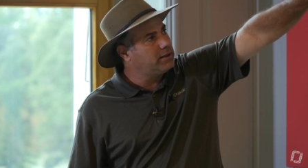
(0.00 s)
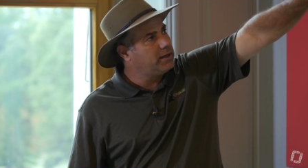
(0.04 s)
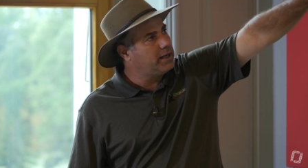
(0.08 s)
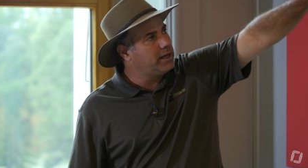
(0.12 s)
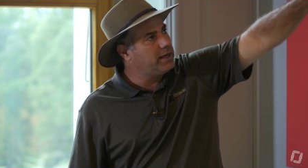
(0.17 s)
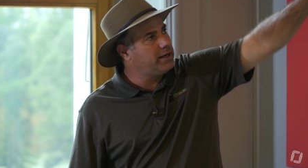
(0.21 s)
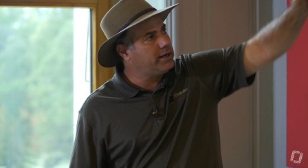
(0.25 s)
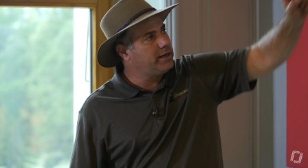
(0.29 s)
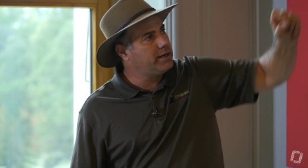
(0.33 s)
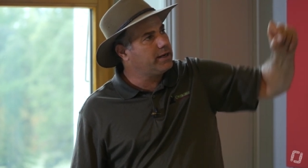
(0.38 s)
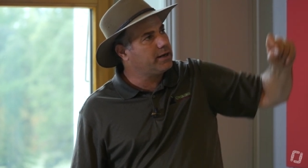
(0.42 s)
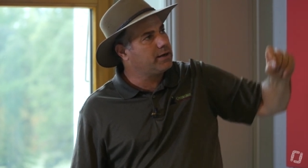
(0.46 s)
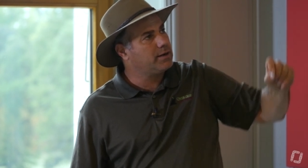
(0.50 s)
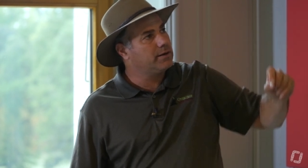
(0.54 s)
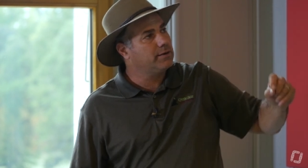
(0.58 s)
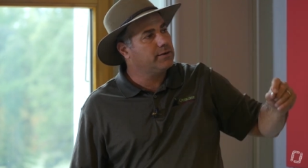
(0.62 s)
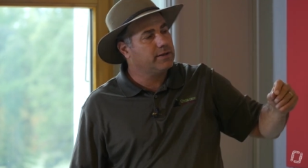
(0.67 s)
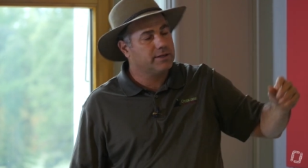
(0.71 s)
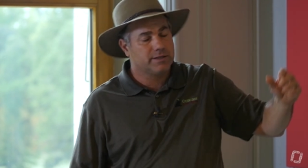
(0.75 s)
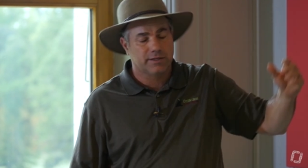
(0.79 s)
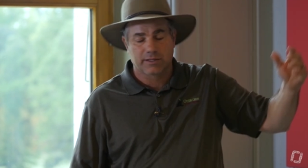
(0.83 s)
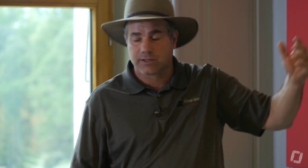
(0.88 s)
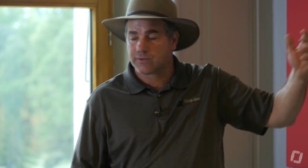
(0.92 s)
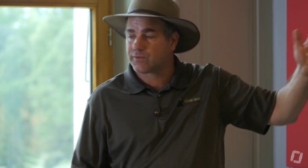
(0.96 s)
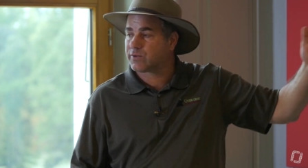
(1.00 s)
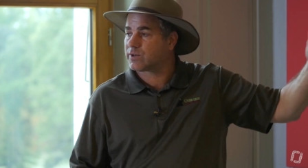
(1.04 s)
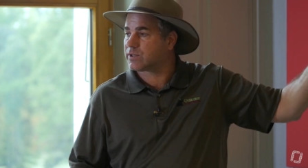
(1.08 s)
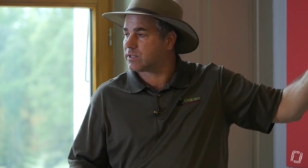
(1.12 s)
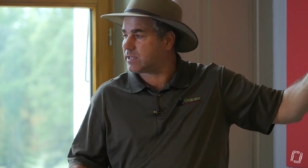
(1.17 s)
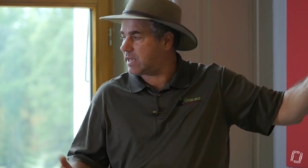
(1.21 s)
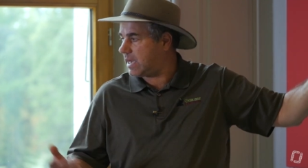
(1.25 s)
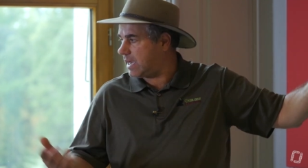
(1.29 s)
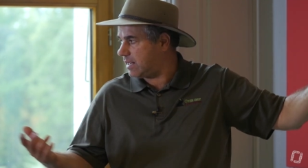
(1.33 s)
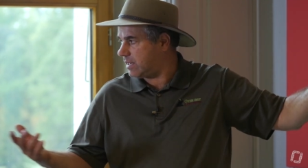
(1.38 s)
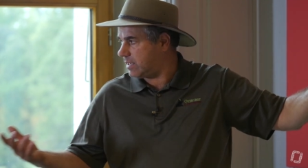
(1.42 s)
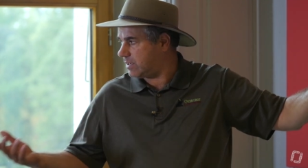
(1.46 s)
in here. This is for
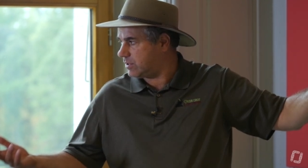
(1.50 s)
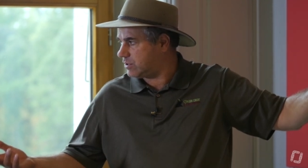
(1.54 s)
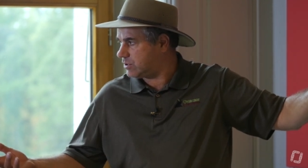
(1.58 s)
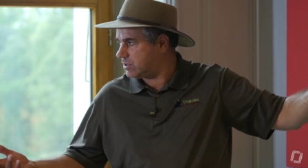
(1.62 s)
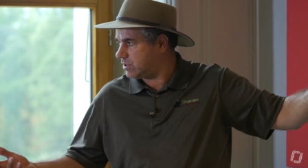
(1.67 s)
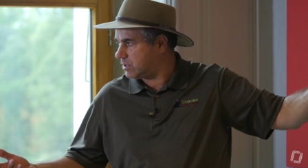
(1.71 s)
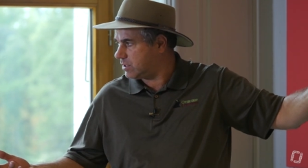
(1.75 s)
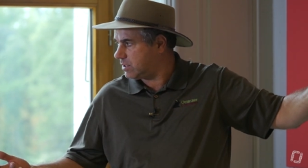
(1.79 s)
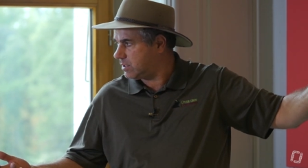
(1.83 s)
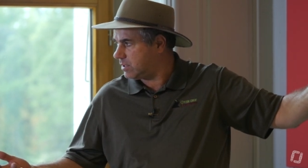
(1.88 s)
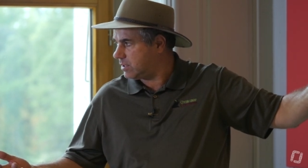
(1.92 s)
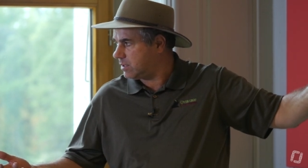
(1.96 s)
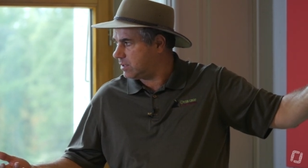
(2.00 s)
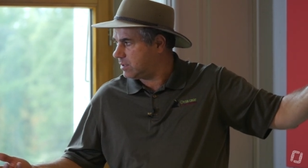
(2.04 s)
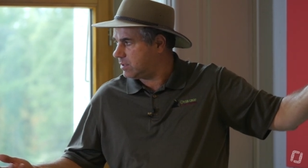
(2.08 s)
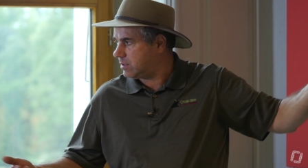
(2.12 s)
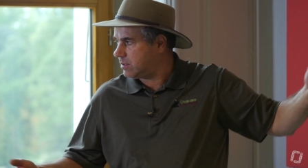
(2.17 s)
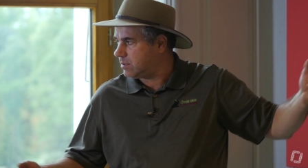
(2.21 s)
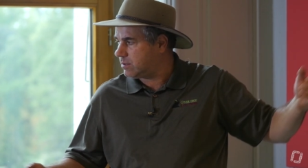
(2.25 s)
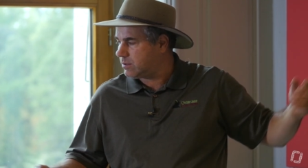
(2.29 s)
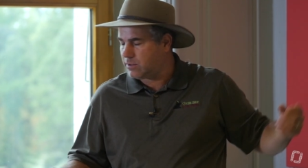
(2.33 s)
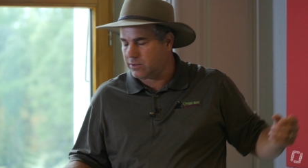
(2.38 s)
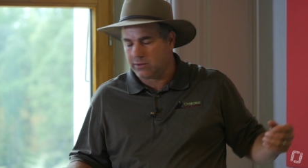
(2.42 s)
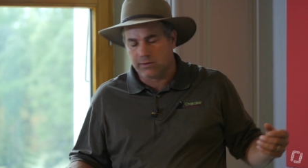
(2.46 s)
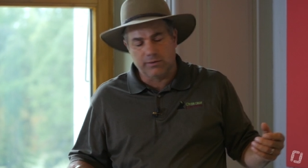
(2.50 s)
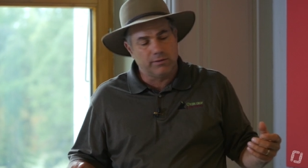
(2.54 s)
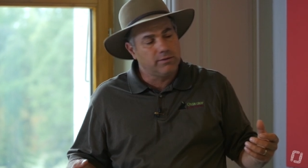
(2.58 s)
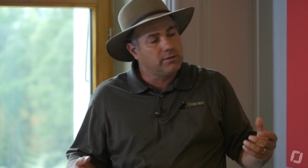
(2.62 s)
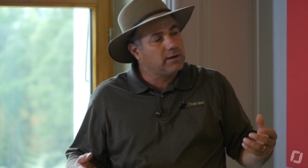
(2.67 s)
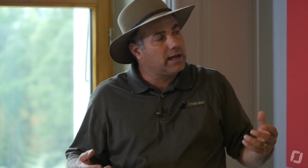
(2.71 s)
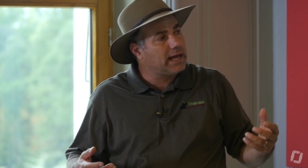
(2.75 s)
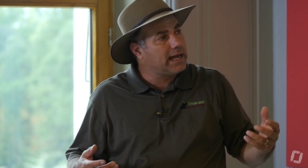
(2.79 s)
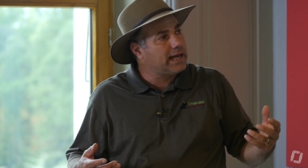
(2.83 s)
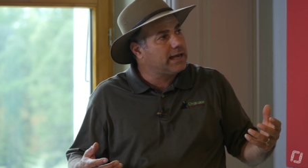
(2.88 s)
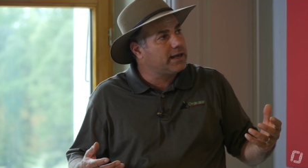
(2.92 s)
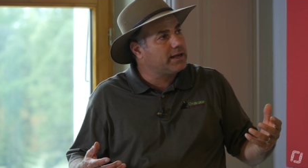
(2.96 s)
silage, to
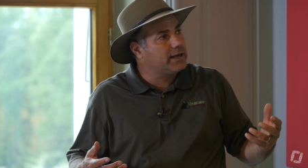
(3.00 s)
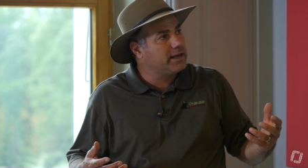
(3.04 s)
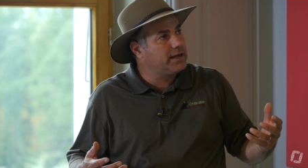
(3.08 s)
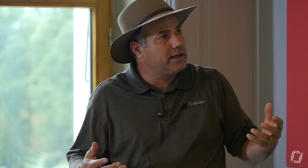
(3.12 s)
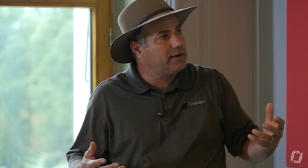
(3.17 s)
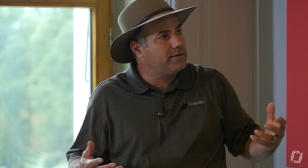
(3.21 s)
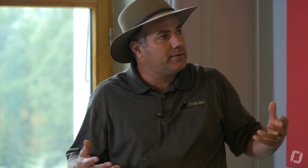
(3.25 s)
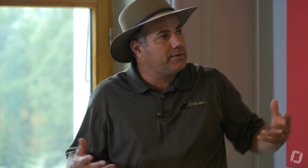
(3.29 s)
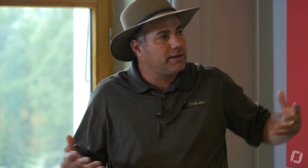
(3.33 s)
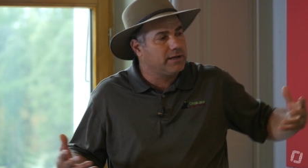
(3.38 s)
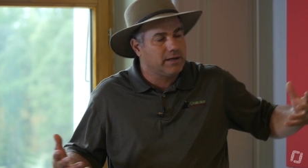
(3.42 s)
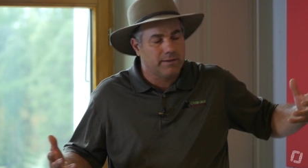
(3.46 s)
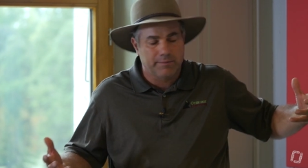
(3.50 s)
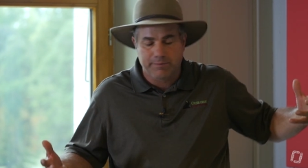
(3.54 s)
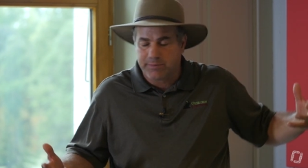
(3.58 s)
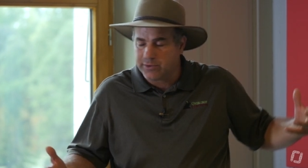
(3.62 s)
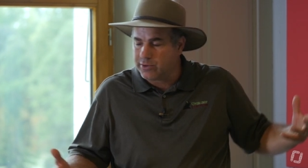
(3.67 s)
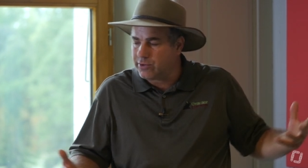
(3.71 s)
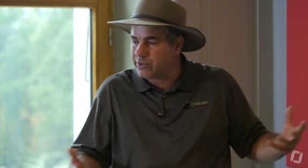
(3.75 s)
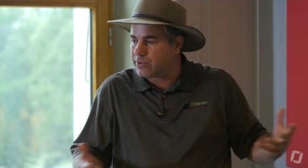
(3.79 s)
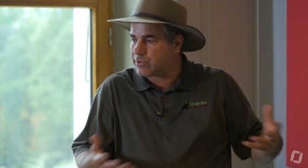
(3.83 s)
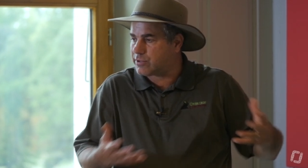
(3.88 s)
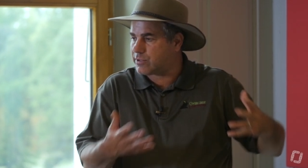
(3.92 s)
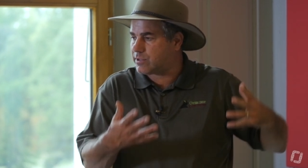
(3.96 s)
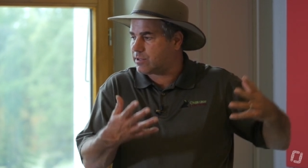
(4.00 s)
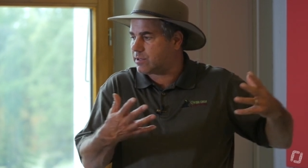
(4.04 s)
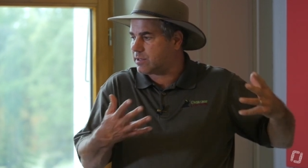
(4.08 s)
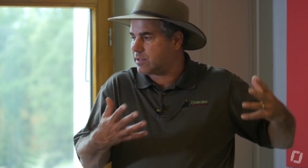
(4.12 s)
like give it a boost,